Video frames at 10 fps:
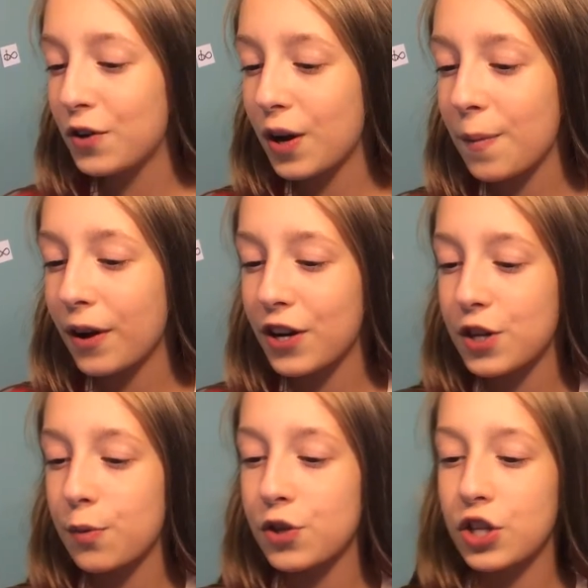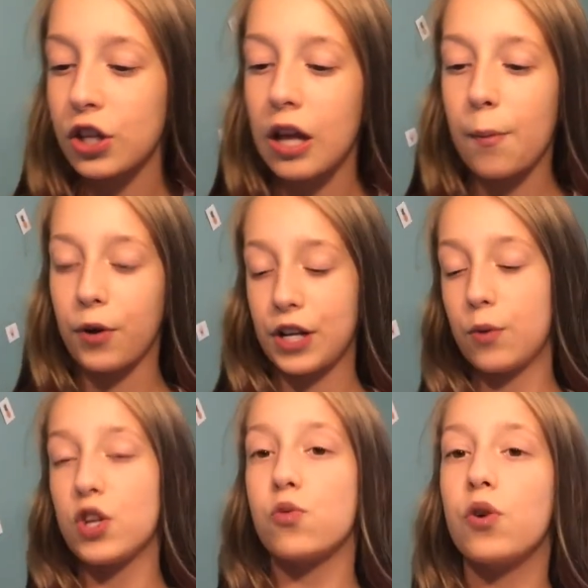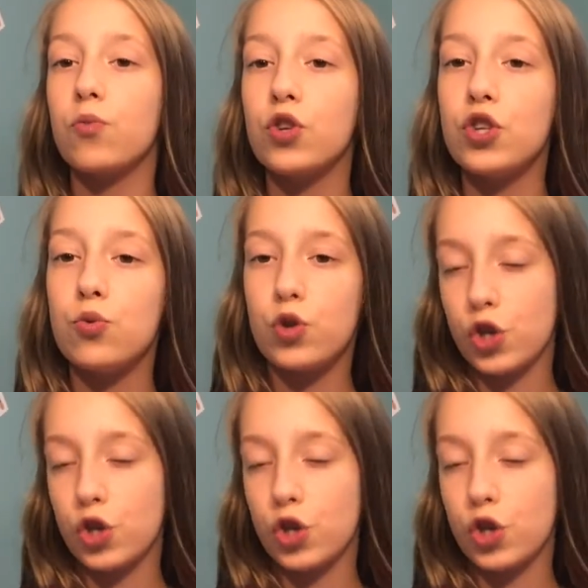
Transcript: If you could marry some celebrity, which one would you